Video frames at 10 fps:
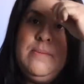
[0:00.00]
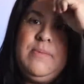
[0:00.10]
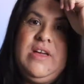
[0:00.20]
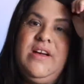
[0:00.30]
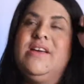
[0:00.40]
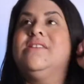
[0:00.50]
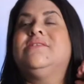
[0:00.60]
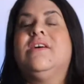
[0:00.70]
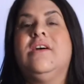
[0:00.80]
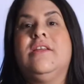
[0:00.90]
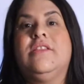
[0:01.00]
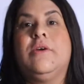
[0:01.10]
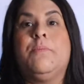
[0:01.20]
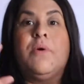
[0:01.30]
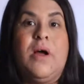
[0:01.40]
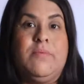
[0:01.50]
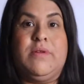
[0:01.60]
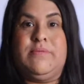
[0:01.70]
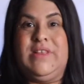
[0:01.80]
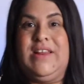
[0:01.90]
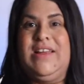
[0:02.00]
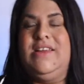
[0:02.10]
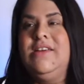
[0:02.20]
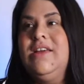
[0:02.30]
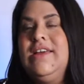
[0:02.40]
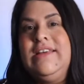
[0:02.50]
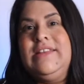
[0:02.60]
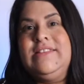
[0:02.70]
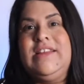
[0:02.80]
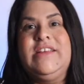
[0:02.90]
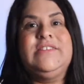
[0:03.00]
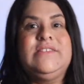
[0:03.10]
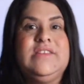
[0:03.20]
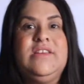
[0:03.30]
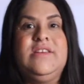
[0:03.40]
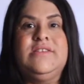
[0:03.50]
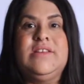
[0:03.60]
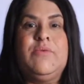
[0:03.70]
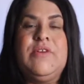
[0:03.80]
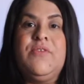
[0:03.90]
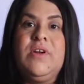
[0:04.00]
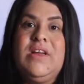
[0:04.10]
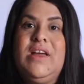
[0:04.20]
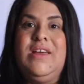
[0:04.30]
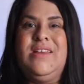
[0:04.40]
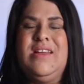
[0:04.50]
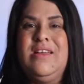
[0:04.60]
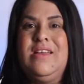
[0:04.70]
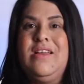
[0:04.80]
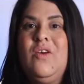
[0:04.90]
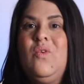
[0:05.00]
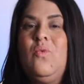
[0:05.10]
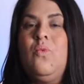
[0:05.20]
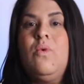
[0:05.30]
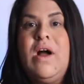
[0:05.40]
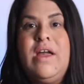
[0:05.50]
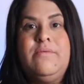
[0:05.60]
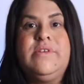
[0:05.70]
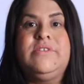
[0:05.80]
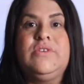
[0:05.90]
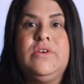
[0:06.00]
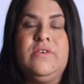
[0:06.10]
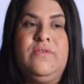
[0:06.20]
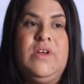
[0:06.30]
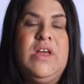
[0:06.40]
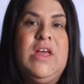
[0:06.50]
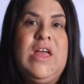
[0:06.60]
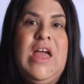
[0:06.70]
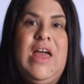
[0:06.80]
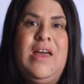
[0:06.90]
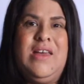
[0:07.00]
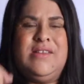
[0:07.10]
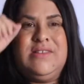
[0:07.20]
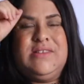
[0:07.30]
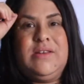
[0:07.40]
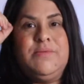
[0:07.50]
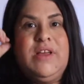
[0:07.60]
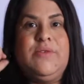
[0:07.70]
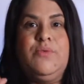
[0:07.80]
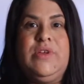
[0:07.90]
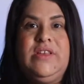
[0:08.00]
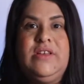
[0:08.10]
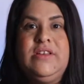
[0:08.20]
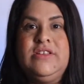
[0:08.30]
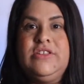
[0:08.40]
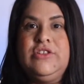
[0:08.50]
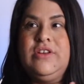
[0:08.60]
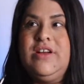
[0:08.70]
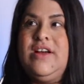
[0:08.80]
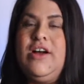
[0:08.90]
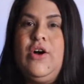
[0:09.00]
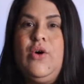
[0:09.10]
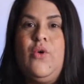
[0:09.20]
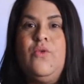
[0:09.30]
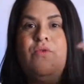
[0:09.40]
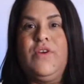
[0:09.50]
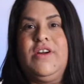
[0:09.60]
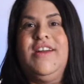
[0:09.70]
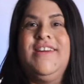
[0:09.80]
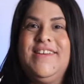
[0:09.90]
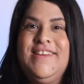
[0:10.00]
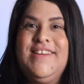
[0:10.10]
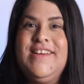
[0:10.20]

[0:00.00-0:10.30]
because the problem that I see is that we forget why we serve, and sometimes we over